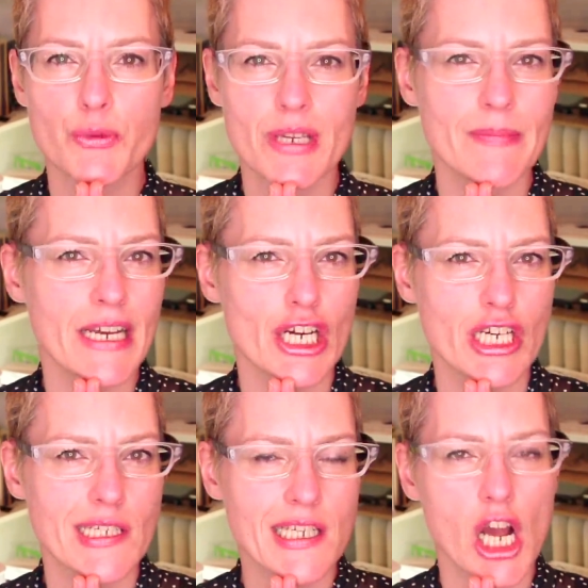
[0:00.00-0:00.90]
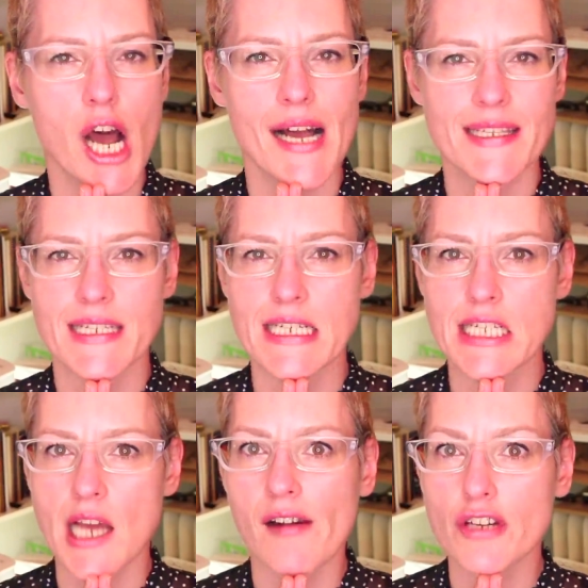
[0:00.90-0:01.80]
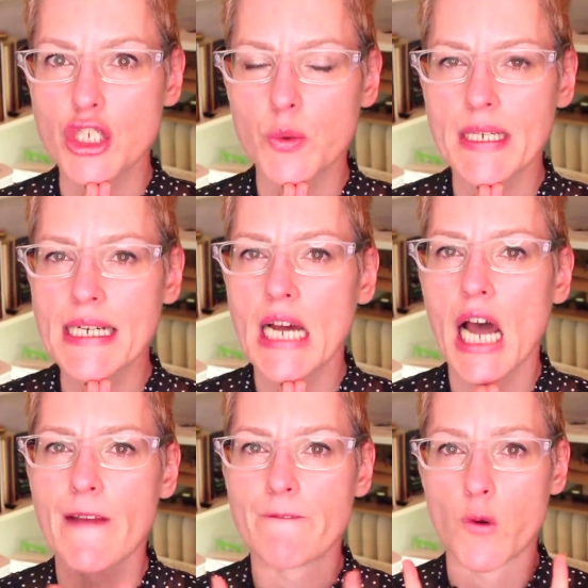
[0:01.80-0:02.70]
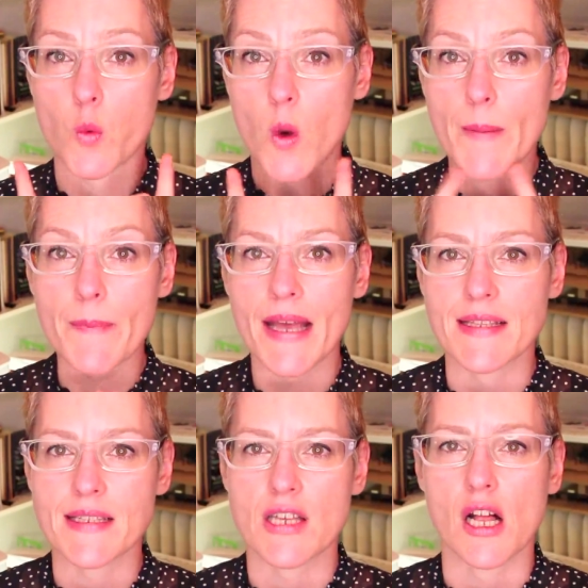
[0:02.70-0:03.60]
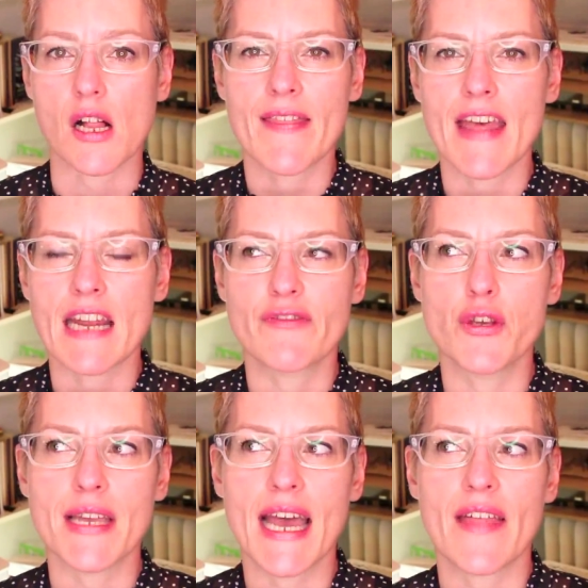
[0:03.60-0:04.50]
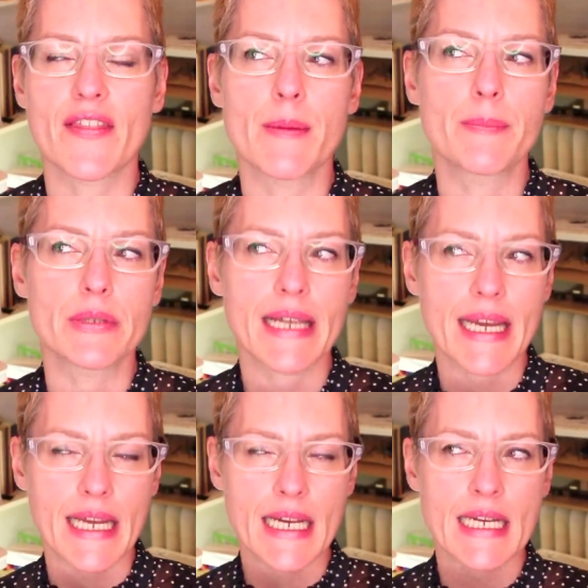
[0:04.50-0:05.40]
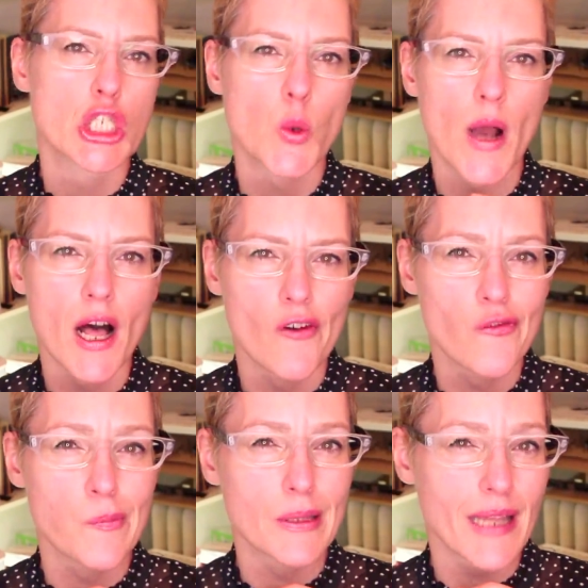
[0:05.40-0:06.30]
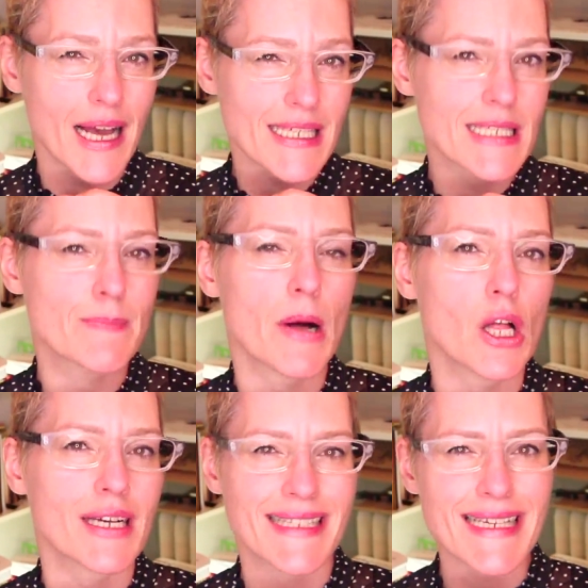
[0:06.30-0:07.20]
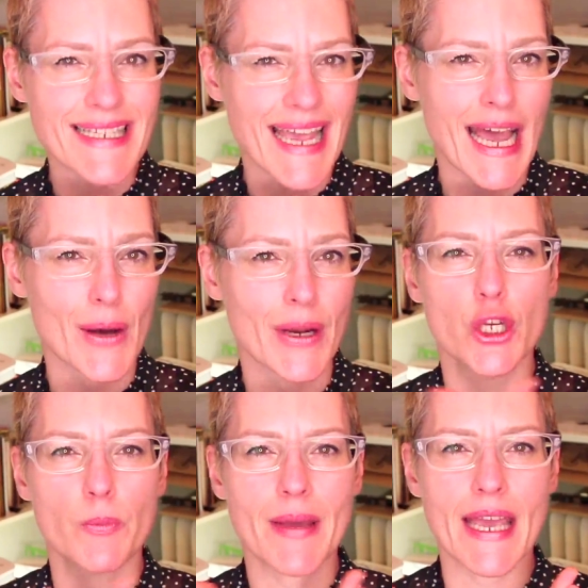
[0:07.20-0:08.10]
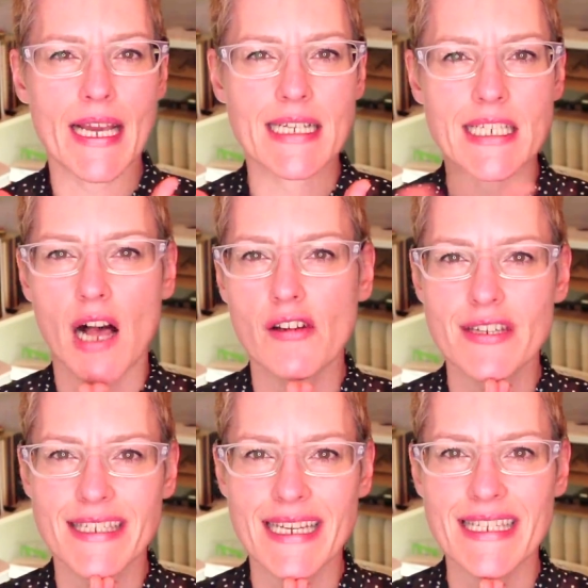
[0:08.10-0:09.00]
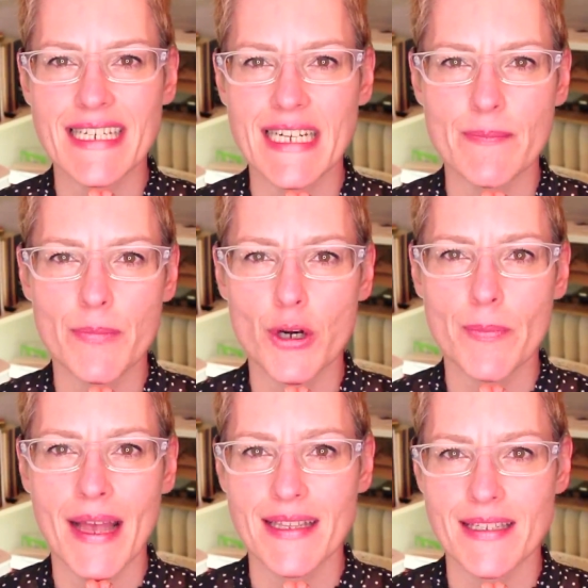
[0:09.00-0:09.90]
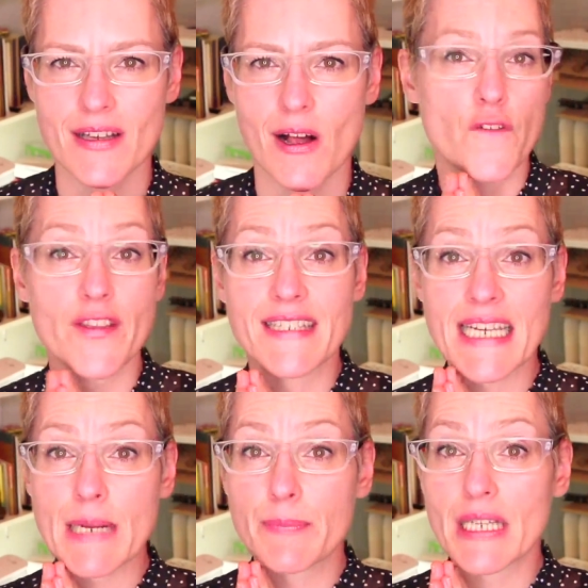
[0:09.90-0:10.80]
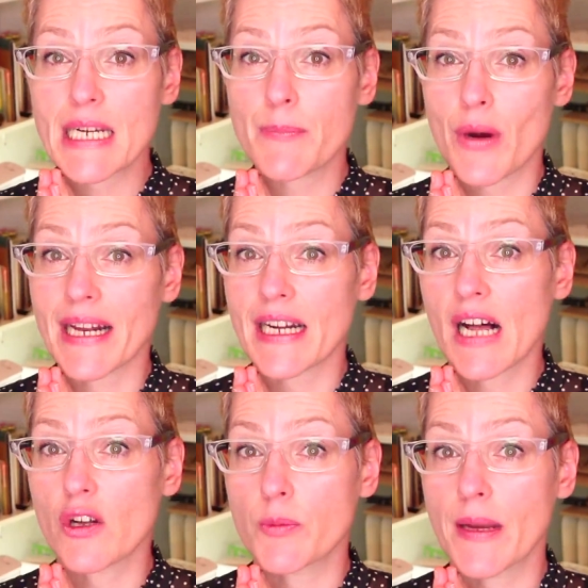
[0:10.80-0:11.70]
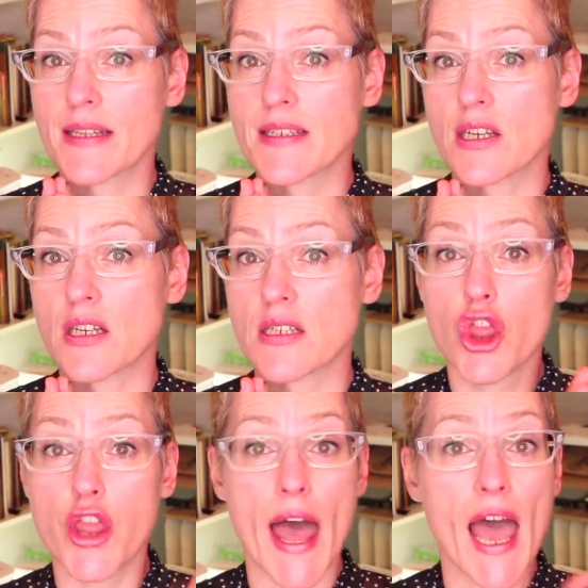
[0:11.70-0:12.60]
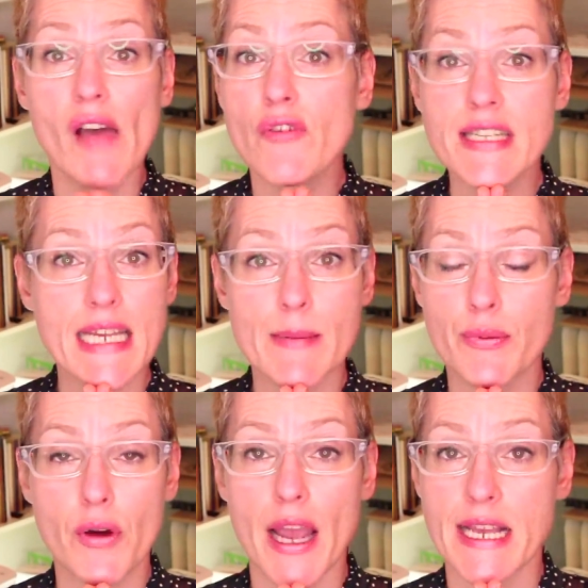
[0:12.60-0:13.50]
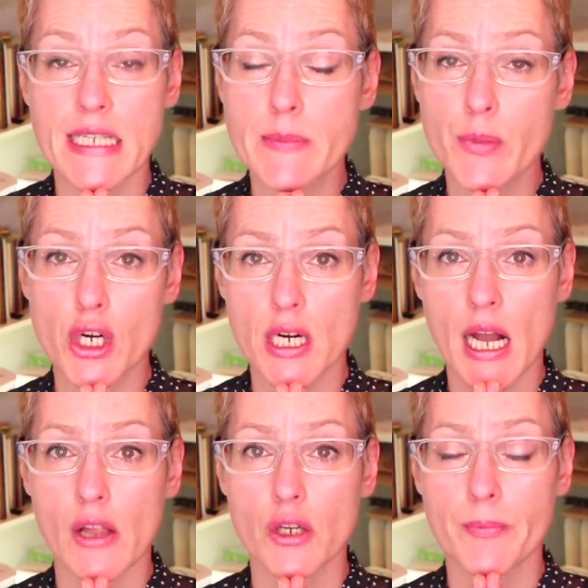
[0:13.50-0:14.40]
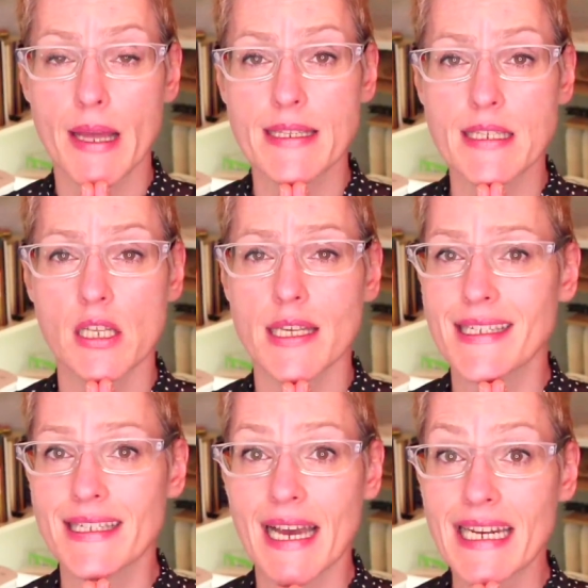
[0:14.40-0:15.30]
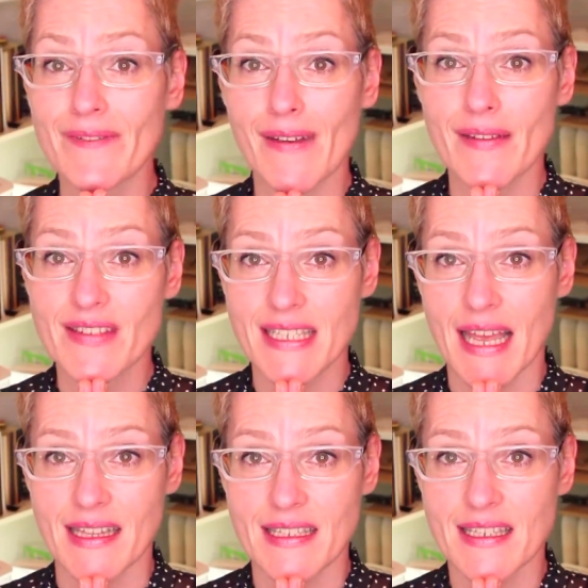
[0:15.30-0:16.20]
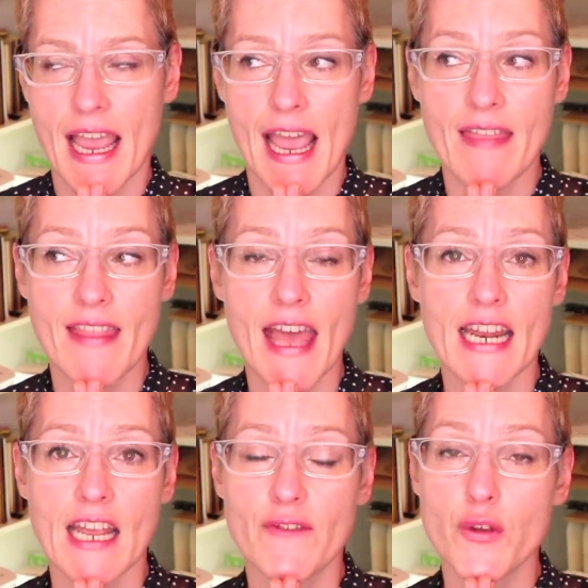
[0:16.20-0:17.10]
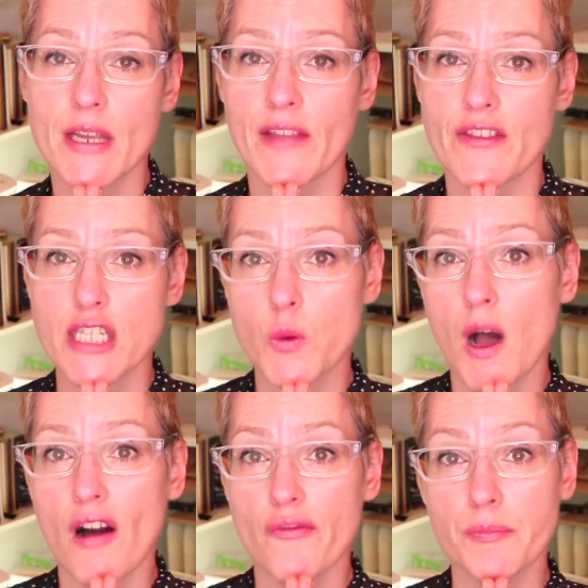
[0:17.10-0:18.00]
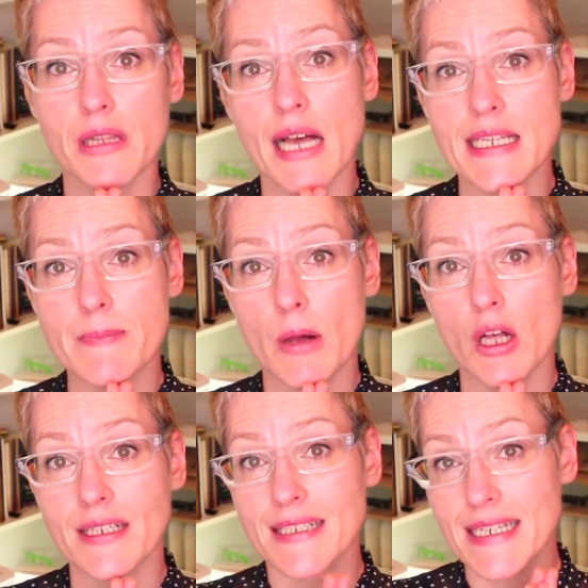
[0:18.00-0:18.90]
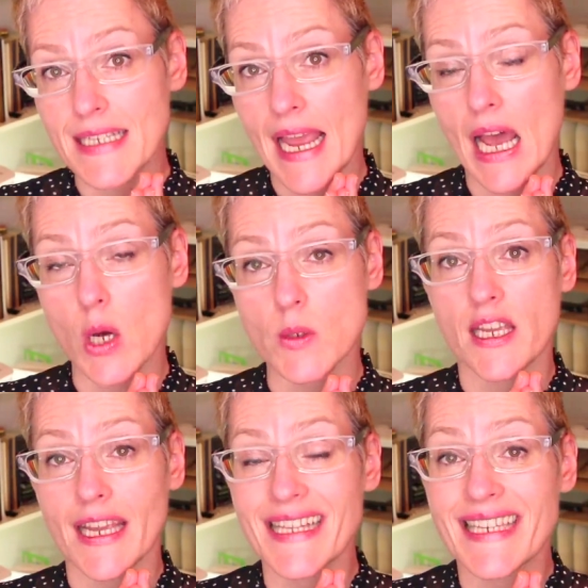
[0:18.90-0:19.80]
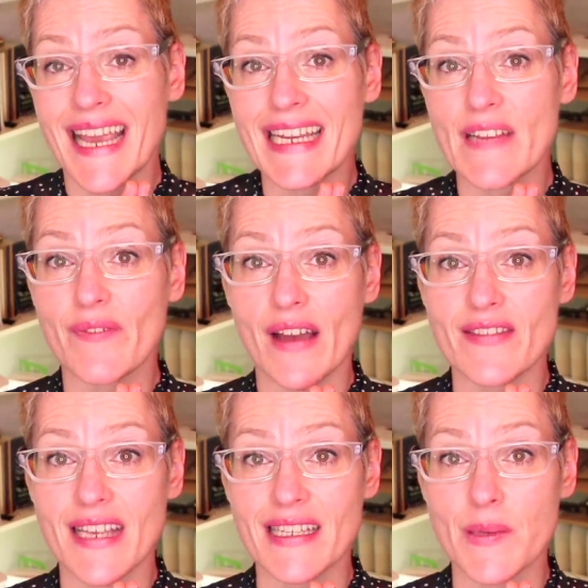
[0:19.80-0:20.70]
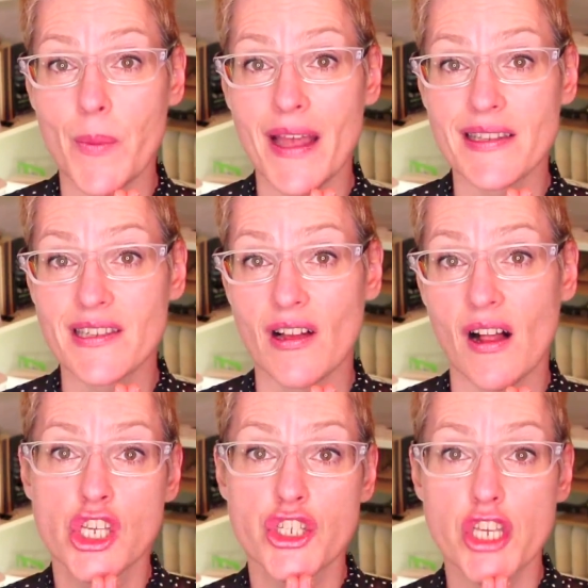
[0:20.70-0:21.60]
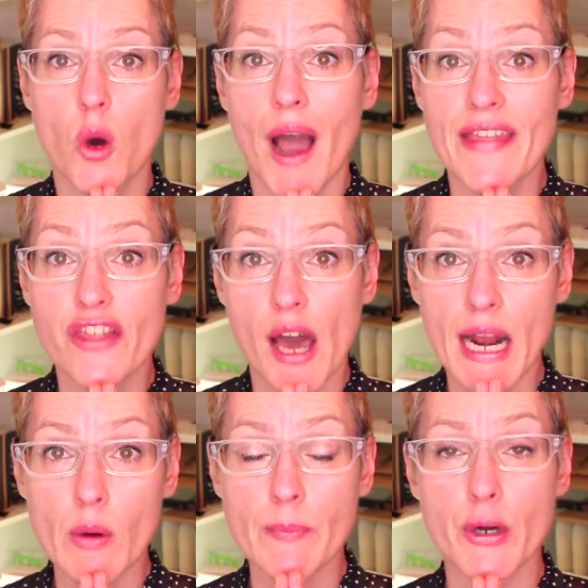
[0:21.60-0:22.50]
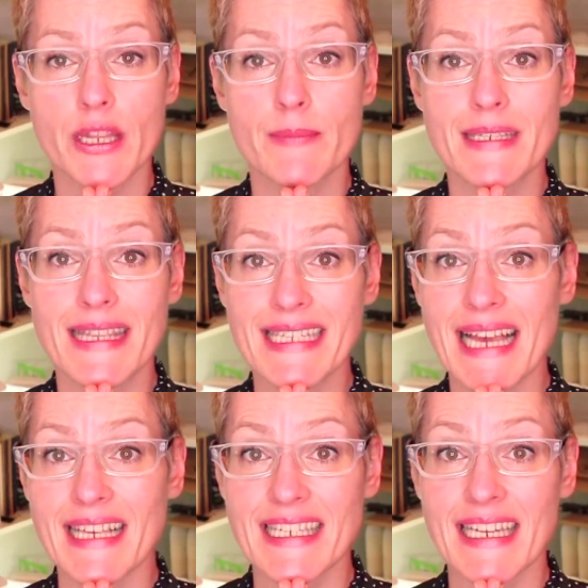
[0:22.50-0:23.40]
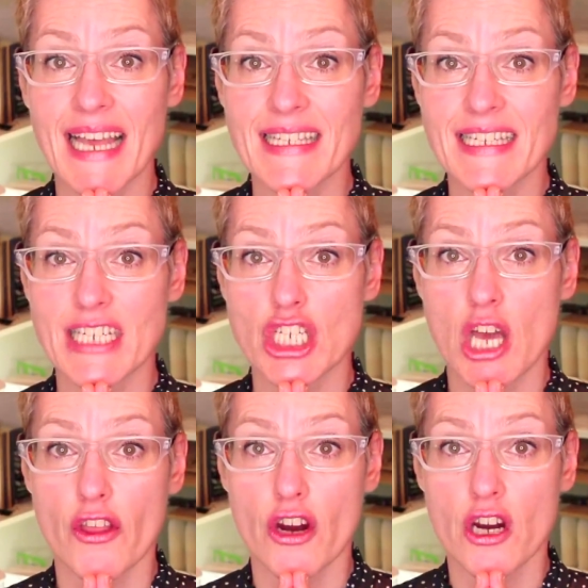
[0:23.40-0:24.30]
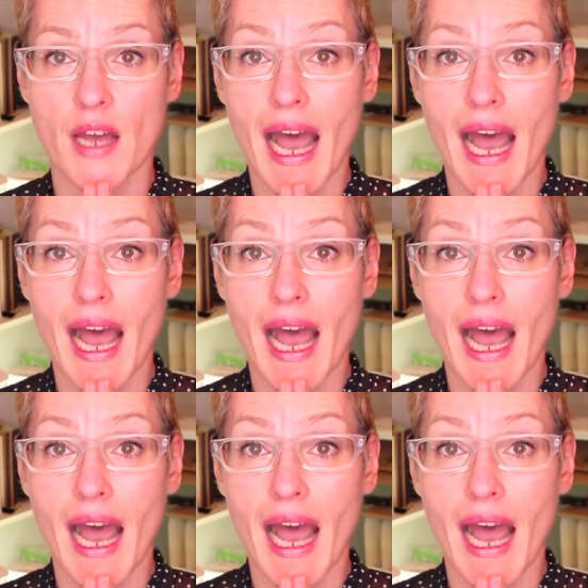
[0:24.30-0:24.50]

Premiers cost $1.29 for one pencil. And then if you get the Blick 12 Plus bulk discount, you'll pay $1.16 per pencil. For the Dick Blick brand colored pencils, the everyday price per colored pencil is 95 cents. And then if you get the 12 Plus bulk discount, it's 85 cents a pencil. So I thought I would put them to the test against each other.